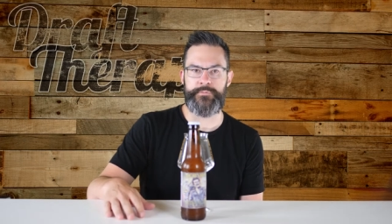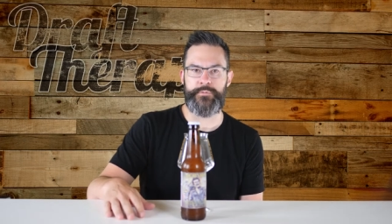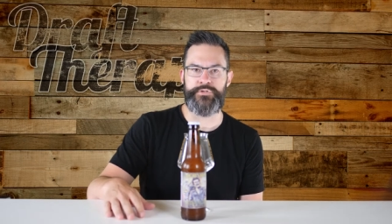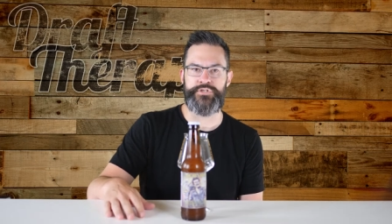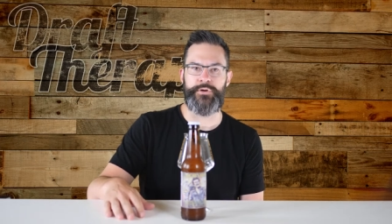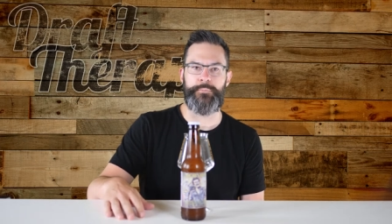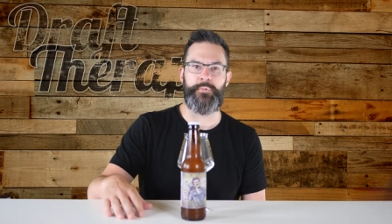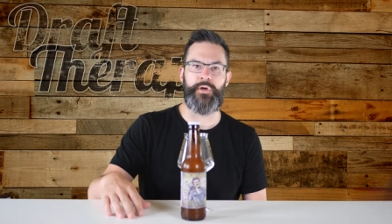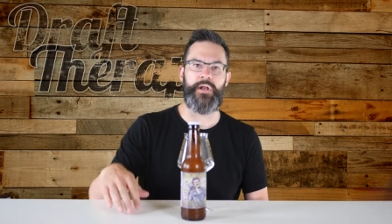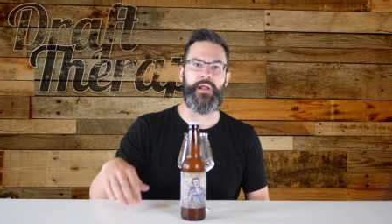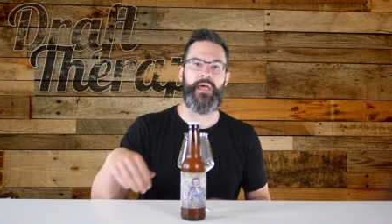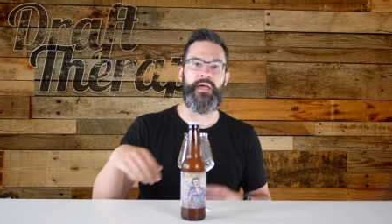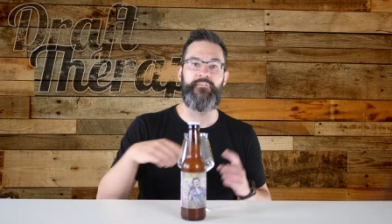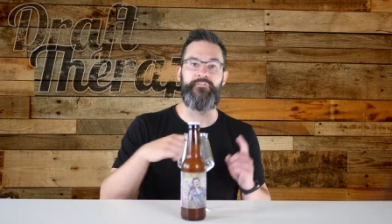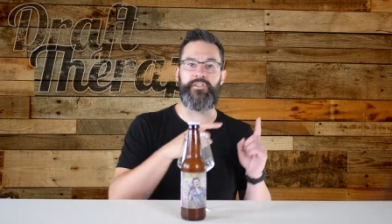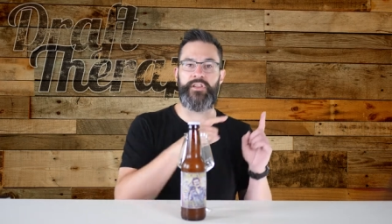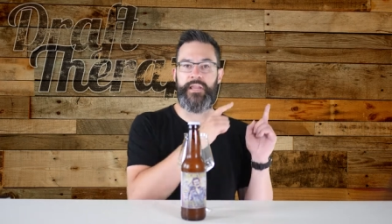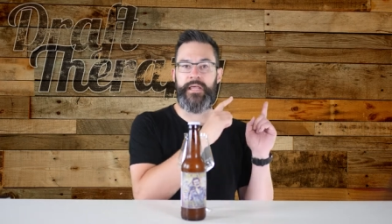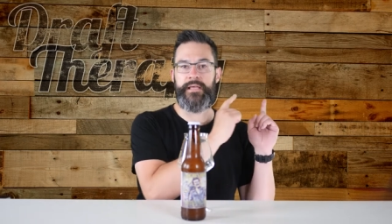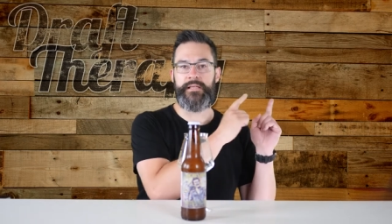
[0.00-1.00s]
which I'm going to
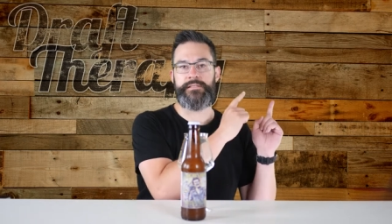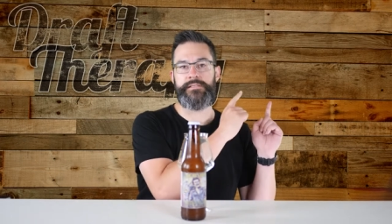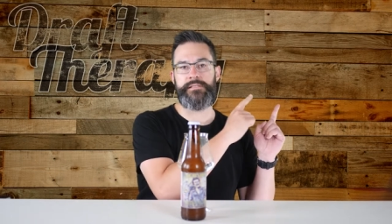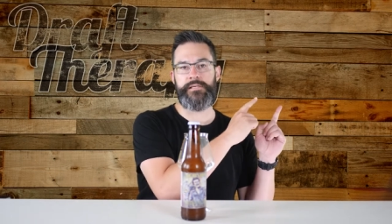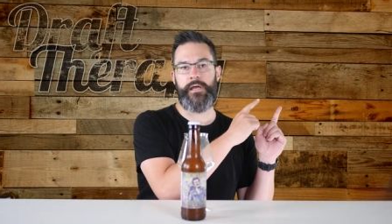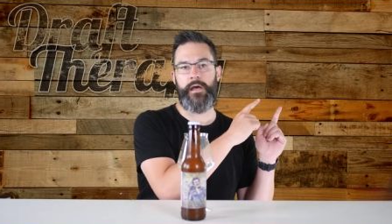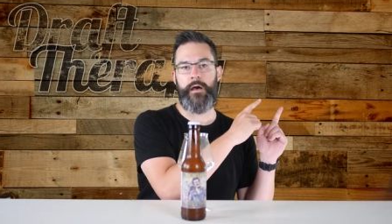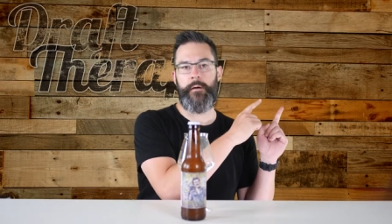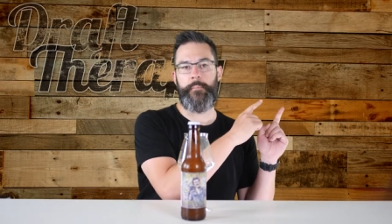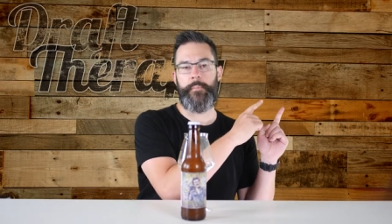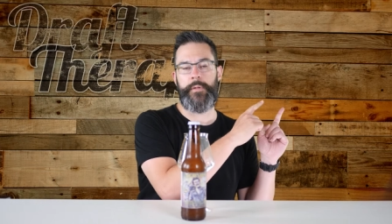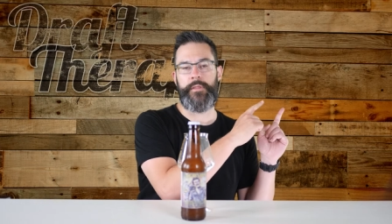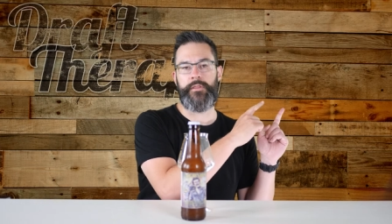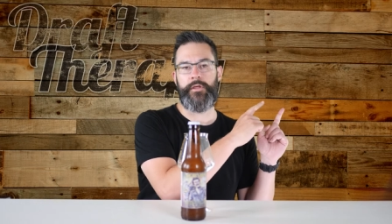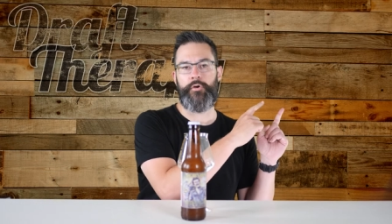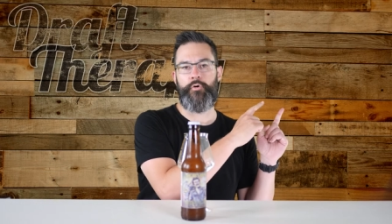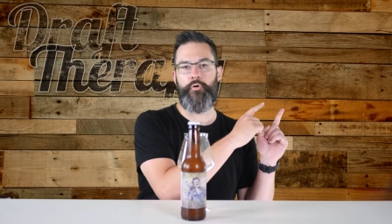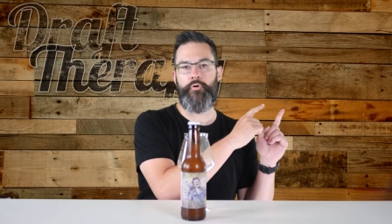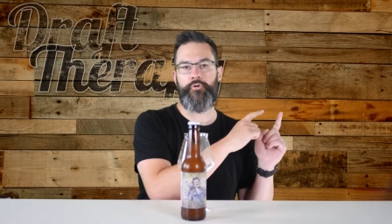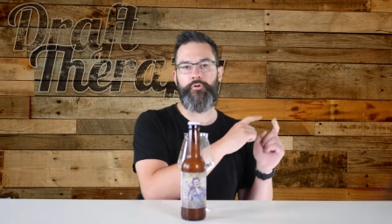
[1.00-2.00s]
have linked up in
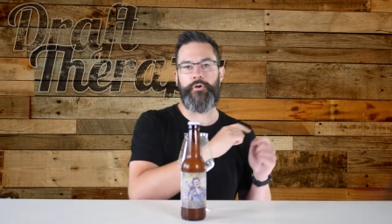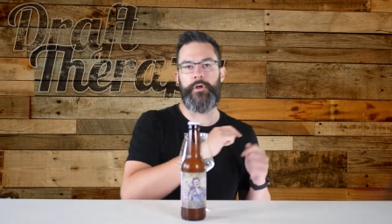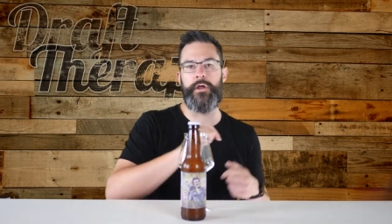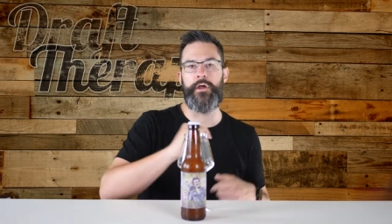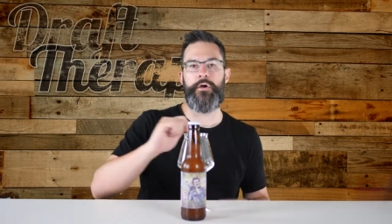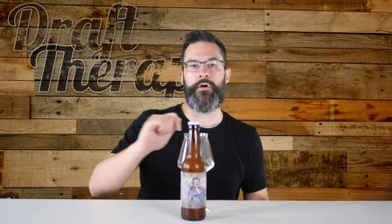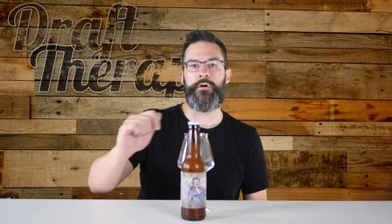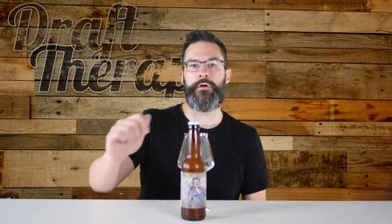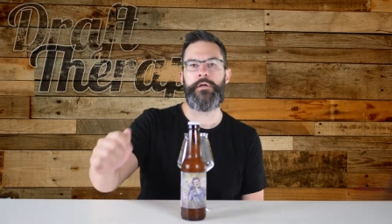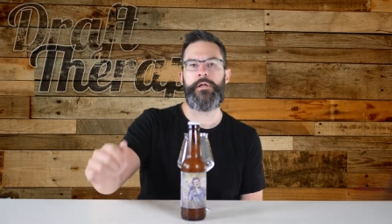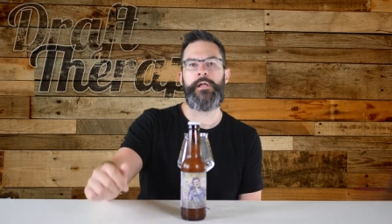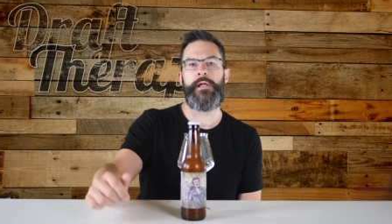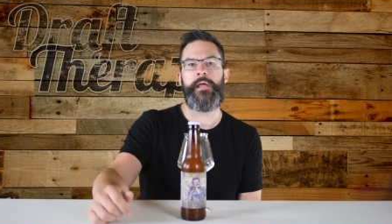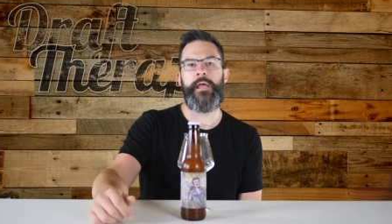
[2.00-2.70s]
the corner here.